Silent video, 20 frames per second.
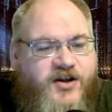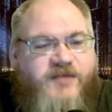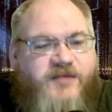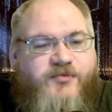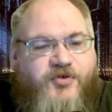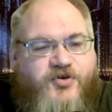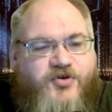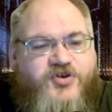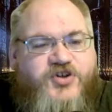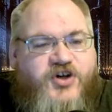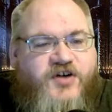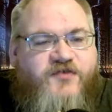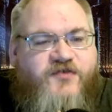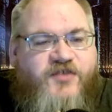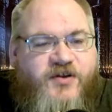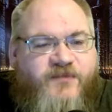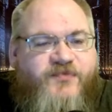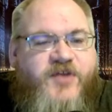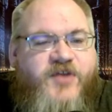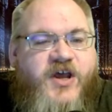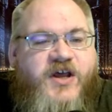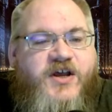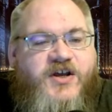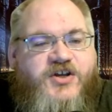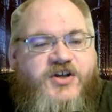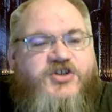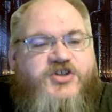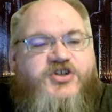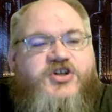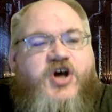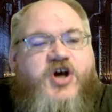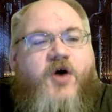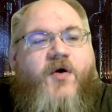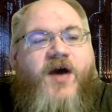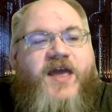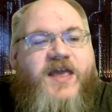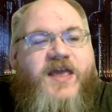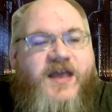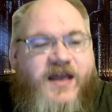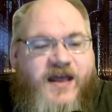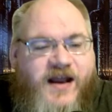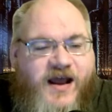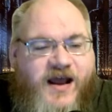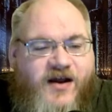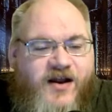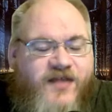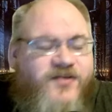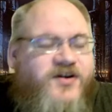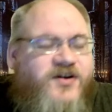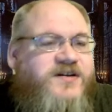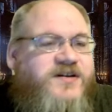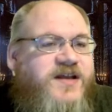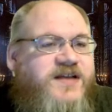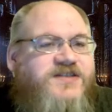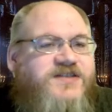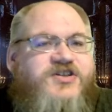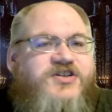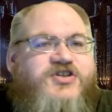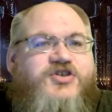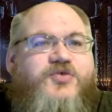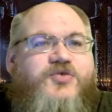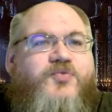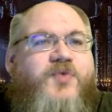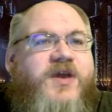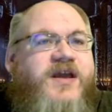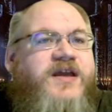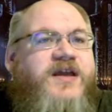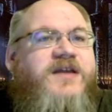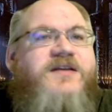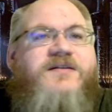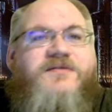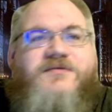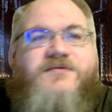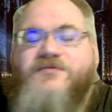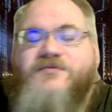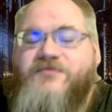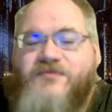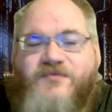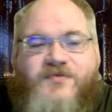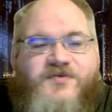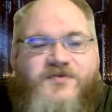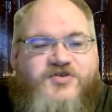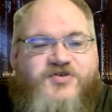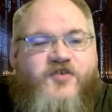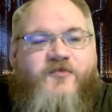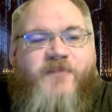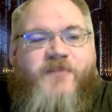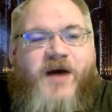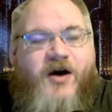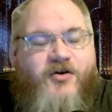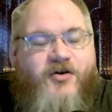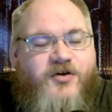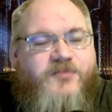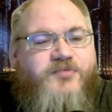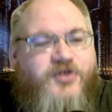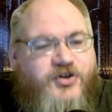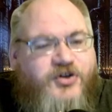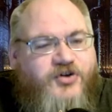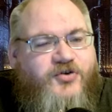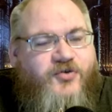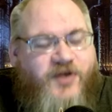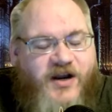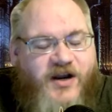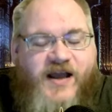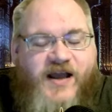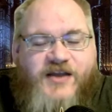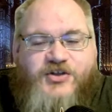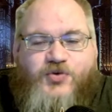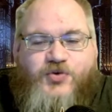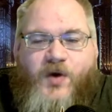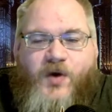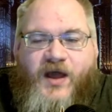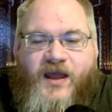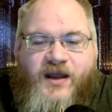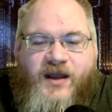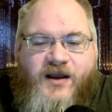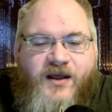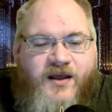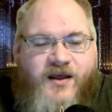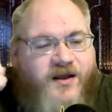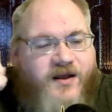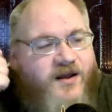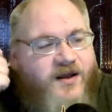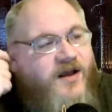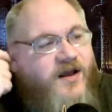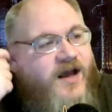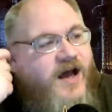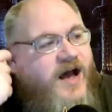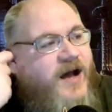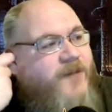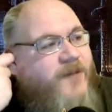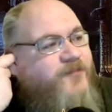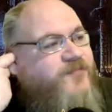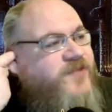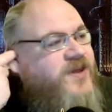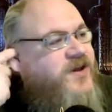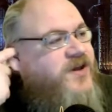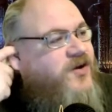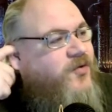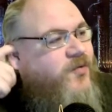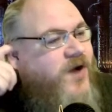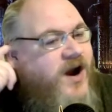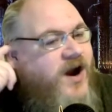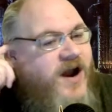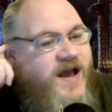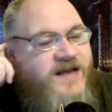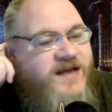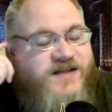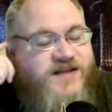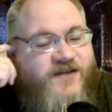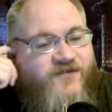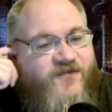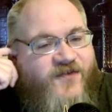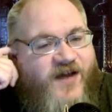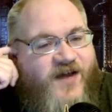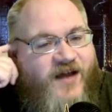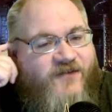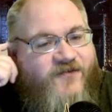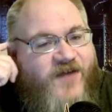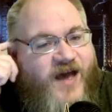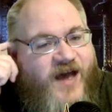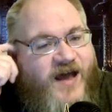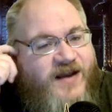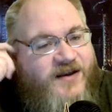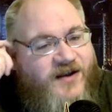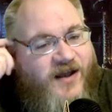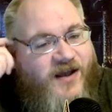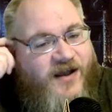to them and reserve them so I can get out. And there, it's a serene sort of powder blue and a nice yeah. white. Yeah. Um, I'm gonna cosplay I've, a I've cover got, of